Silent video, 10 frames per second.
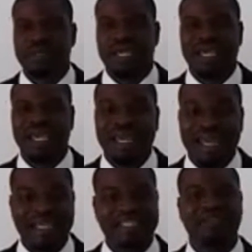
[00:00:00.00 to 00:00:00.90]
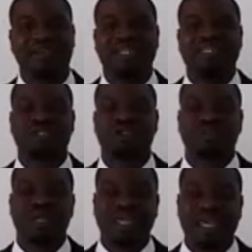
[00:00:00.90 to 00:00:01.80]
In Nigeria, there should
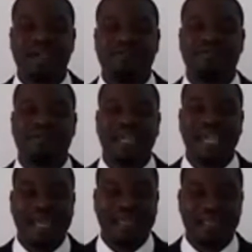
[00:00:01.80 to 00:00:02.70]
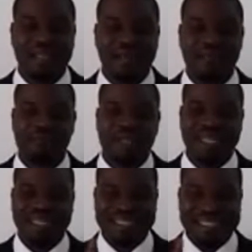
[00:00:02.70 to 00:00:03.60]
be care for the elderly,
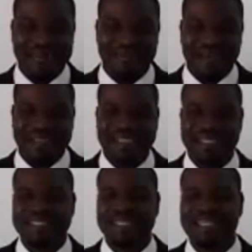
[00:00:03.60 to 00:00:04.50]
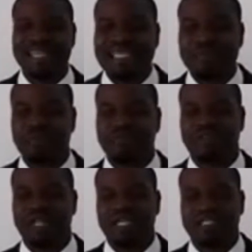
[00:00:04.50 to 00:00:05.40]
the disadvantaged, the less
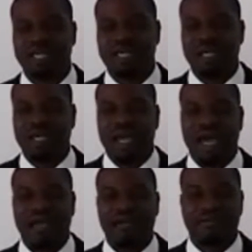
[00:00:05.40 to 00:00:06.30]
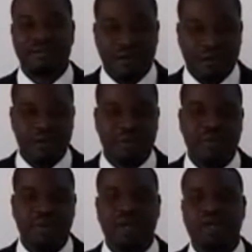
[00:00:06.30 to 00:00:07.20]
privileged, and the
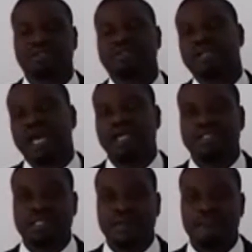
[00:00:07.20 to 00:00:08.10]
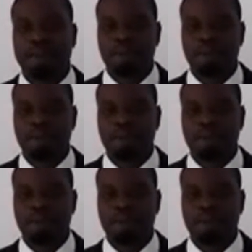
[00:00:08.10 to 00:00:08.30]
vulnerable in our society.